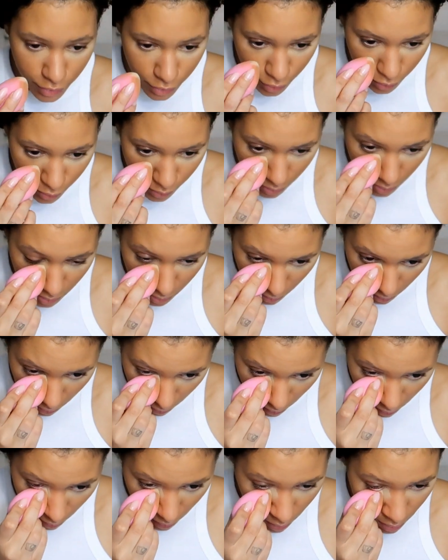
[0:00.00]
to
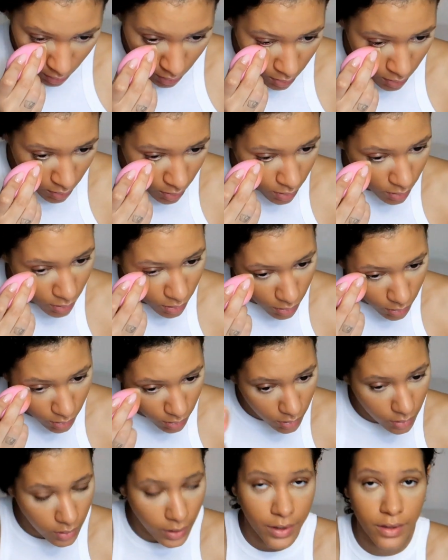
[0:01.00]

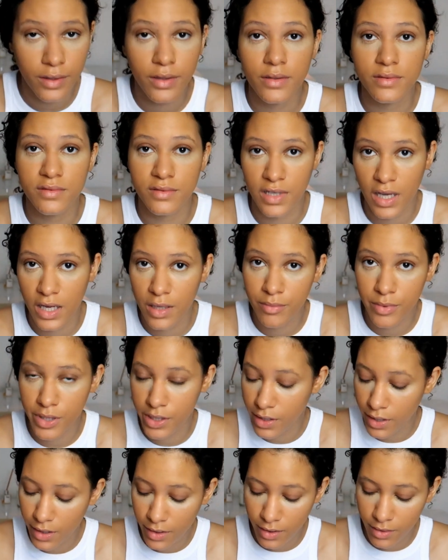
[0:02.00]
like dye
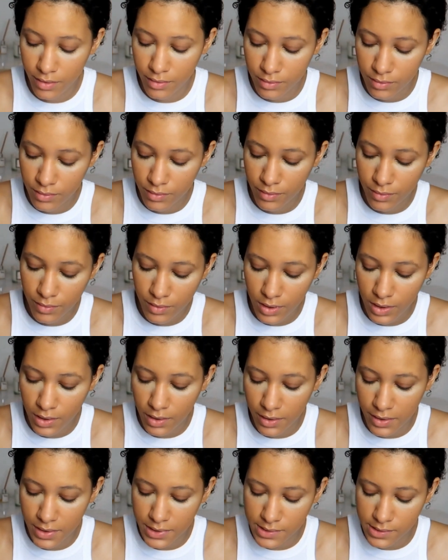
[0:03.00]
my hair,
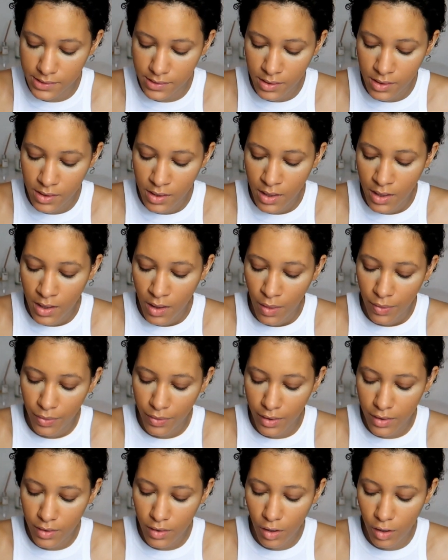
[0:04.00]
because
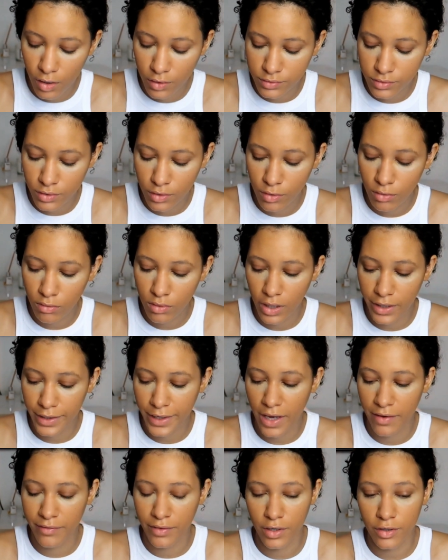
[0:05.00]
they're also like
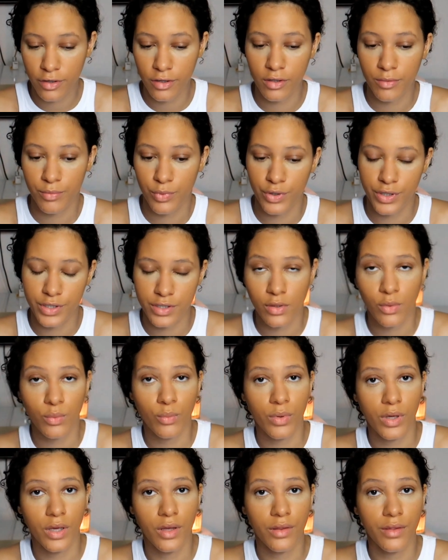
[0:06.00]
having a
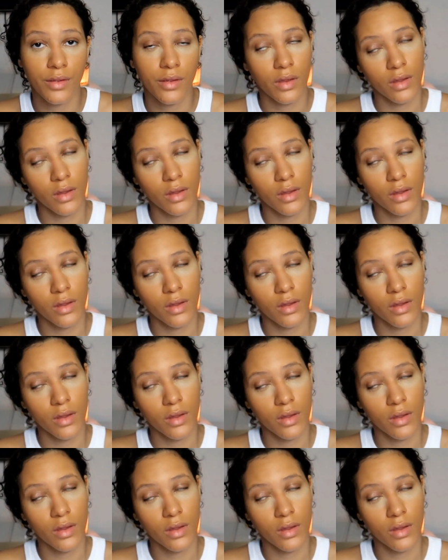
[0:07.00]
collaboration with